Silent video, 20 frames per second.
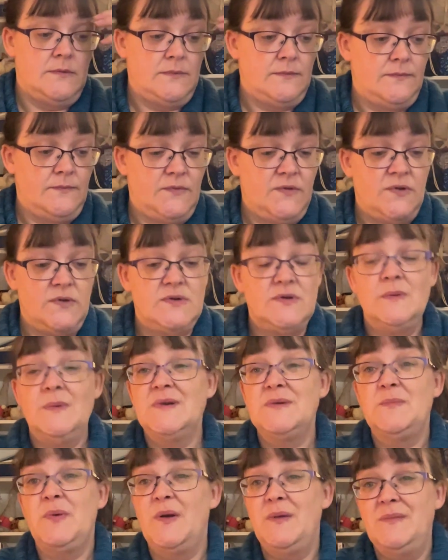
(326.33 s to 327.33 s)
So there's not
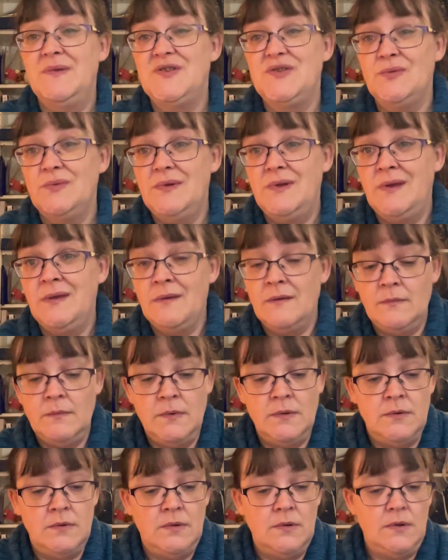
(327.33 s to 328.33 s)
much point in showing you.
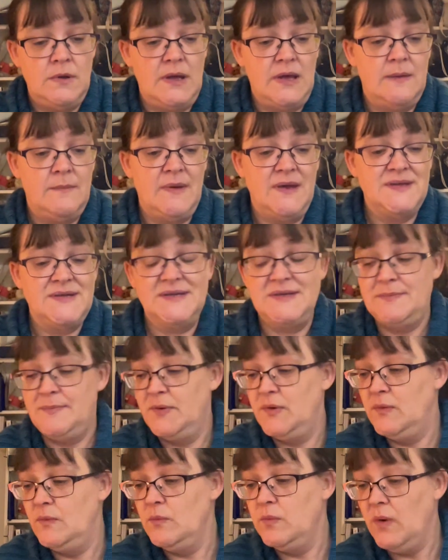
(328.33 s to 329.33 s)
I did
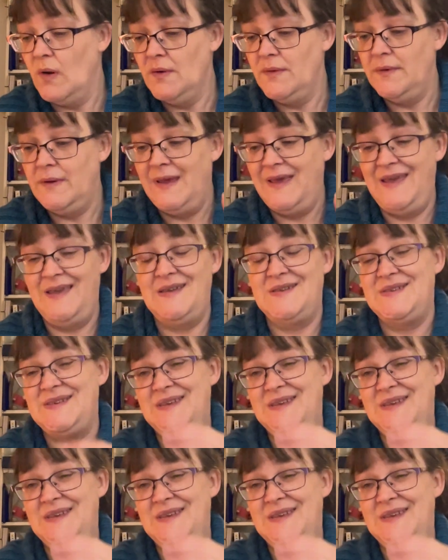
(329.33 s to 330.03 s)
put one Hexi